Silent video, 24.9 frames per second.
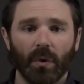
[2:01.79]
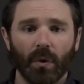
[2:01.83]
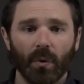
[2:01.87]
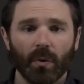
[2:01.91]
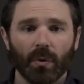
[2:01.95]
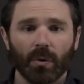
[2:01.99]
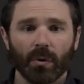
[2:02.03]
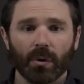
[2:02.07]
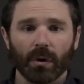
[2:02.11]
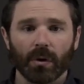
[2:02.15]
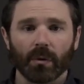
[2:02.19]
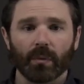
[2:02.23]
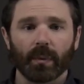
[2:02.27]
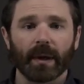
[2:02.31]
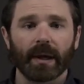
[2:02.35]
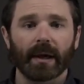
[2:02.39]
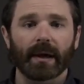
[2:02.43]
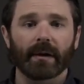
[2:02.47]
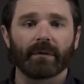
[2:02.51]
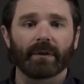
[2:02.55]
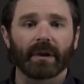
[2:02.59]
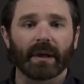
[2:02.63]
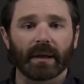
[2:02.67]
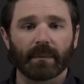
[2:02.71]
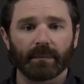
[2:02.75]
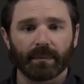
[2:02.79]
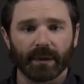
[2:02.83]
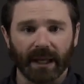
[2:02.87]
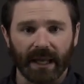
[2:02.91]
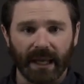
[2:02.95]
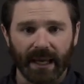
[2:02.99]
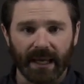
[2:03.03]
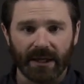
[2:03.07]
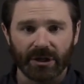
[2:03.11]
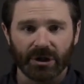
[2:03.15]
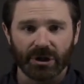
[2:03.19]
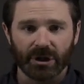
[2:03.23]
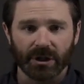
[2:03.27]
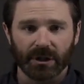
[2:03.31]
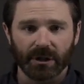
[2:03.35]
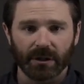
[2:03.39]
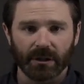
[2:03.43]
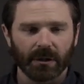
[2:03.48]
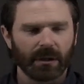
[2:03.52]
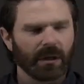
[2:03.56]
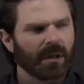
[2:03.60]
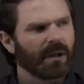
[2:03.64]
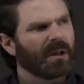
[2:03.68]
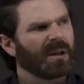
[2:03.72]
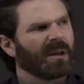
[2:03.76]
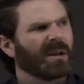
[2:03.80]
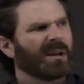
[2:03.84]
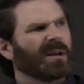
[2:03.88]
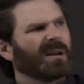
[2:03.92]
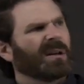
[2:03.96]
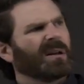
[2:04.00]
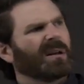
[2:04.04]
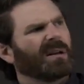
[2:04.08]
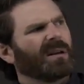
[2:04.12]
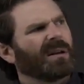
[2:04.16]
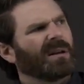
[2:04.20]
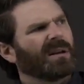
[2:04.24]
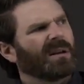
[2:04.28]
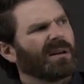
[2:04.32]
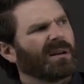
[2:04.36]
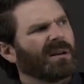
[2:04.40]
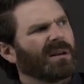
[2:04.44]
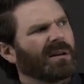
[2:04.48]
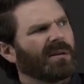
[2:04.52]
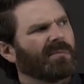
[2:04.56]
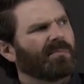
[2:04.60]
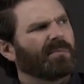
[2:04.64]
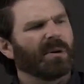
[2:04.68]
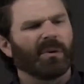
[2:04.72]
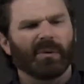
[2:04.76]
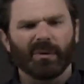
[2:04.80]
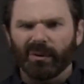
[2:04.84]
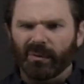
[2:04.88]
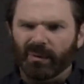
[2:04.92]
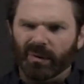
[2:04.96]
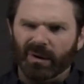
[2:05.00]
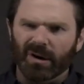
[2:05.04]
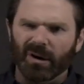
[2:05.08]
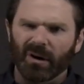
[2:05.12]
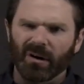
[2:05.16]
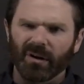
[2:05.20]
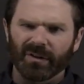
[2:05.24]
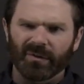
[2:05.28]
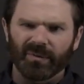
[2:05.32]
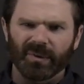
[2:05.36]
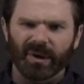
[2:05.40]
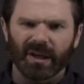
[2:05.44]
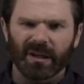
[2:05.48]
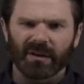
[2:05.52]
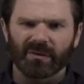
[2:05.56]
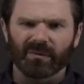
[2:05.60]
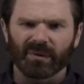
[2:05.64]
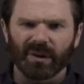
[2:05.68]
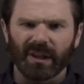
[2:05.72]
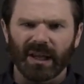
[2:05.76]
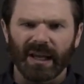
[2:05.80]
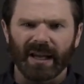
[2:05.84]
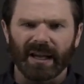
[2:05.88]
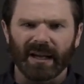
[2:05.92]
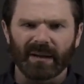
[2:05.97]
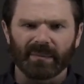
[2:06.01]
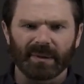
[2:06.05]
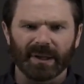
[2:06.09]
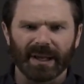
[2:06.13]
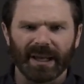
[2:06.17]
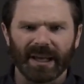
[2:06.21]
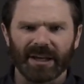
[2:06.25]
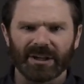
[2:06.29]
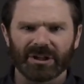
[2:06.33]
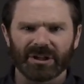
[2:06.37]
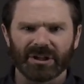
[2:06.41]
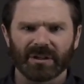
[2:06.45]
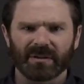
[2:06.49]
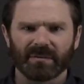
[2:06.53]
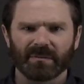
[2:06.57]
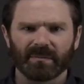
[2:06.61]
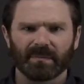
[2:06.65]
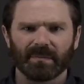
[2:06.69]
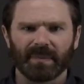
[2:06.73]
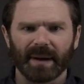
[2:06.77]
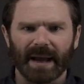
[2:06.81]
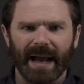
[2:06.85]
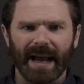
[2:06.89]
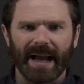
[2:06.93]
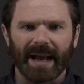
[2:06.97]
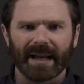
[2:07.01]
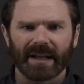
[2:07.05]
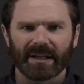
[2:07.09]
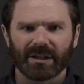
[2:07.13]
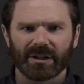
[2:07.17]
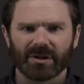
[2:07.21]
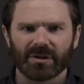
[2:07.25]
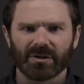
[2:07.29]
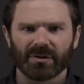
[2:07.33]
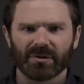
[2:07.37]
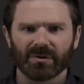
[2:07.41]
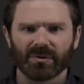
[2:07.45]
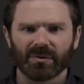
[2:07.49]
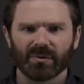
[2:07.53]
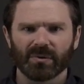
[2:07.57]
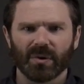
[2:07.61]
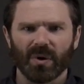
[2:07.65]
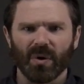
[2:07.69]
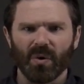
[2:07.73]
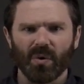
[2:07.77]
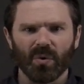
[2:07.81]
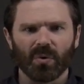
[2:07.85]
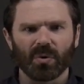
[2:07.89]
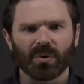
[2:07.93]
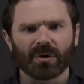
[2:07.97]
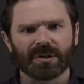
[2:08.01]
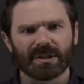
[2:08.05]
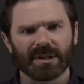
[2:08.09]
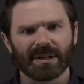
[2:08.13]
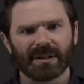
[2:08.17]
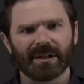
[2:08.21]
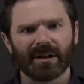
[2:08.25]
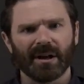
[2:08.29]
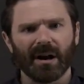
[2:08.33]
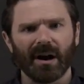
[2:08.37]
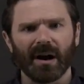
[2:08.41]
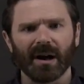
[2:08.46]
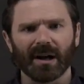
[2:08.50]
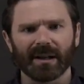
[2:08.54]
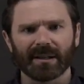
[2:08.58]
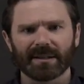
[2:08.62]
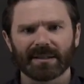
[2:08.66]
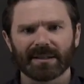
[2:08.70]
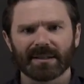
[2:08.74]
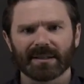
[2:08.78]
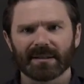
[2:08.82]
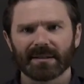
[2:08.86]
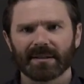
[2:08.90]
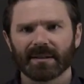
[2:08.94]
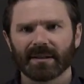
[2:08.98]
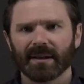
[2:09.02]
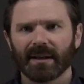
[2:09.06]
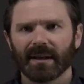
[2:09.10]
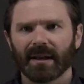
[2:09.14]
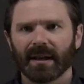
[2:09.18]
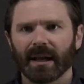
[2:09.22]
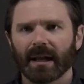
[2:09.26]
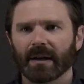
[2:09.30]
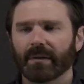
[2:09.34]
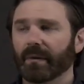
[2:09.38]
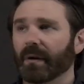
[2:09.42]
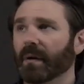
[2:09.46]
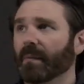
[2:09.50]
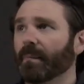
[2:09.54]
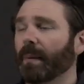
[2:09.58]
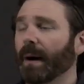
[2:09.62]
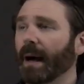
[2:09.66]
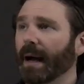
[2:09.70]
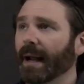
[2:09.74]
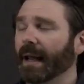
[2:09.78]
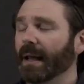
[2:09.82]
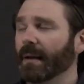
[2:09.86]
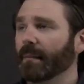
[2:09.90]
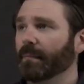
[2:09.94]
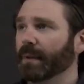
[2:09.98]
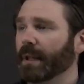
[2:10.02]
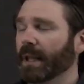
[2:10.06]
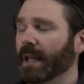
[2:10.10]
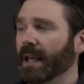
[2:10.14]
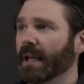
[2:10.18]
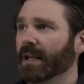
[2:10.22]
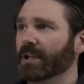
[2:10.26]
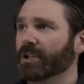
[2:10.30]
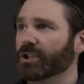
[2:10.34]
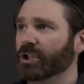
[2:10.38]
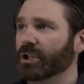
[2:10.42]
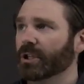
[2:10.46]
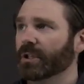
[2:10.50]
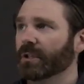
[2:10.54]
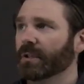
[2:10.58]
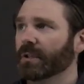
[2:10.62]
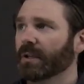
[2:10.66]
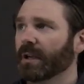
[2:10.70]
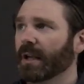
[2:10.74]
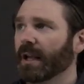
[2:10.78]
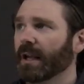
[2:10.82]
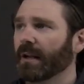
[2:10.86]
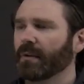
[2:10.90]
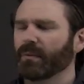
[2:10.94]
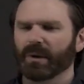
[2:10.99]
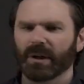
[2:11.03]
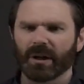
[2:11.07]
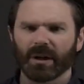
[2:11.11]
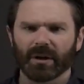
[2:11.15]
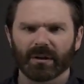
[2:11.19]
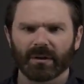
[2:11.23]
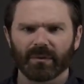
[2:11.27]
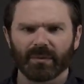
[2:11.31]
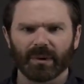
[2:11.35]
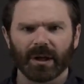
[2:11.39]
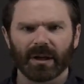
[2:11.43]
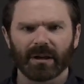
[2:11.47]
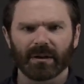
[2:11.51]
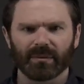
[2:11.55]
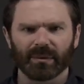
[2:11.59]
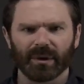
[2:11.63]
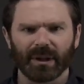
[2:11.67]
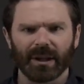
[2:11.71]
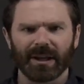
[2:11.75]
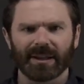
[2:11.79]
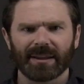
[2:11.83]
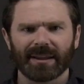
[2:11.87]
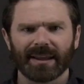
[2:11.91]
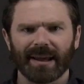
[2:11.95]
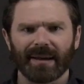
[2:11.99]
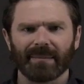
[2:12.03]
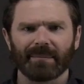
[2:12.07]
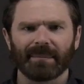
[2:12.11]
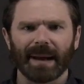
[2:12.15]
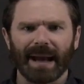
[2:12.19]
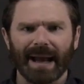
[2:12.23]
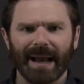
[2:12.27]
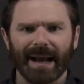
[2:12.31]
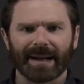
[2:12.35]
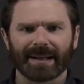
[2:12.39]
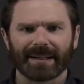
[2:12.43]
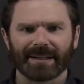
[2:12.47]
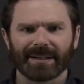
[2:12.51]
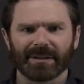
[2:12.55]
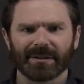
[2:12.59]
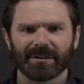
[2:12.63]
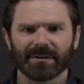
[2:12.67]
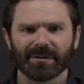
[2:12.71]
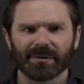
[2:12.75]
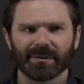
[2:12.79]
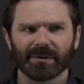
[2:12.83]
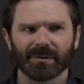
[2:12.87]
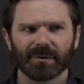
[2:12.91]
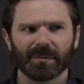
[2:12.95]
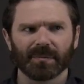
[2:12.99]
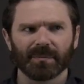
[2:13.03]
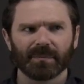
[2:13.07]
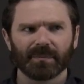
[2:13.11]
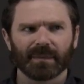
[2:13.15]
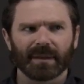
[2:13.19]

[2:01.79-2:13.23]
or, we have implication. But we recall that we can relate implication back to ors and nots. And we have by implication, and we know that we can relate that back to